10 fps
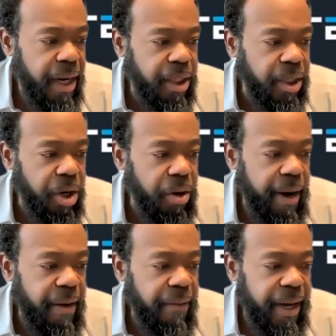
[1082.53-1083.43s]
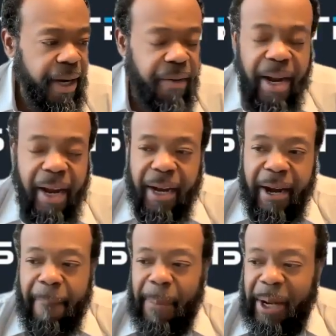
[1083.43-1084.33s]
So do you have kind of any
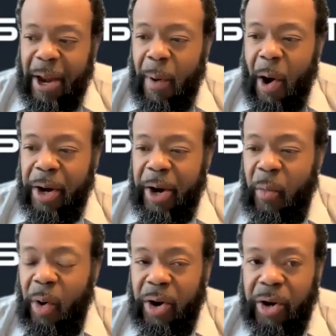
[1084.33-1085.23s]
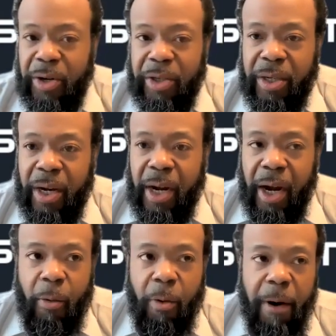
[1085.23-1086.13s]
any any parting words?
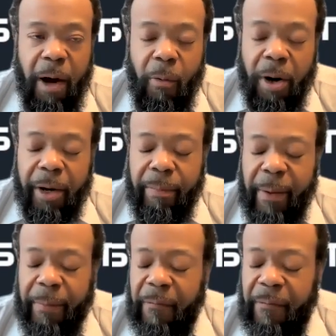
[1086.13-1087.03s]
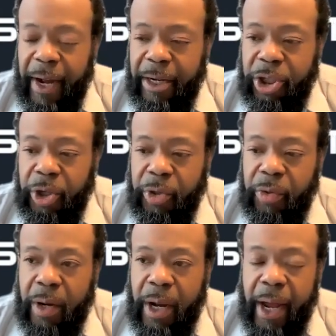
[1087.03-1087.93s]
Uh, where, where can people find
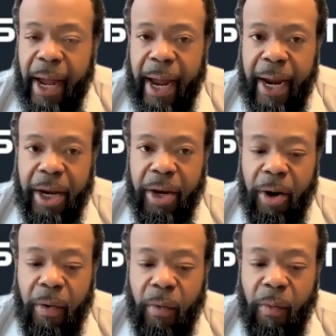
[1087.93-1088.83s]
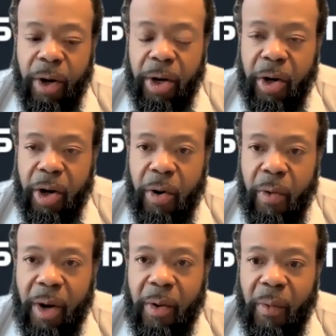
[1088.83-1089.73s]
you? And you know, what do you
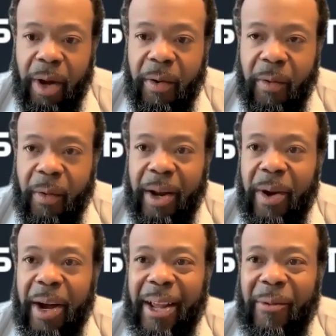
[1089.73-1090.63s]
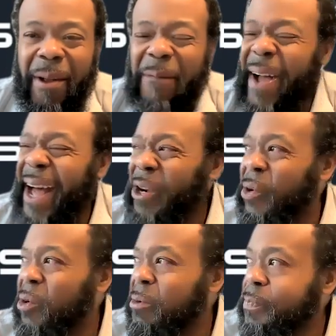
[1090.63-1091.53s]
what what what what what
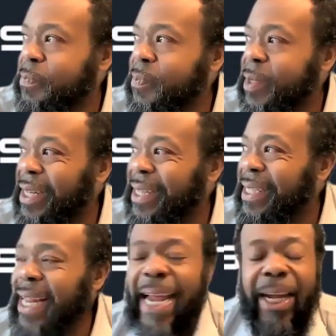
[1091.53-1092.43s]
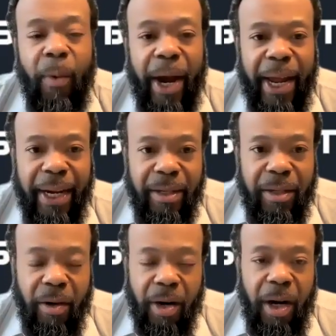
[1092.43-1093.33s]
final takeaways
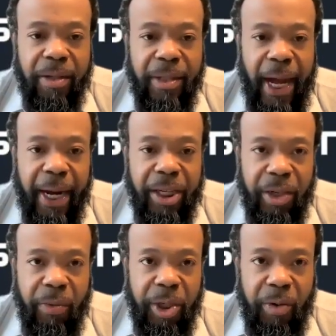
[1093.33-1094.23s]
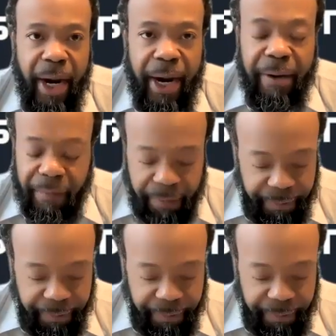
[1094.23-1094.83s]
or calls to action would you have?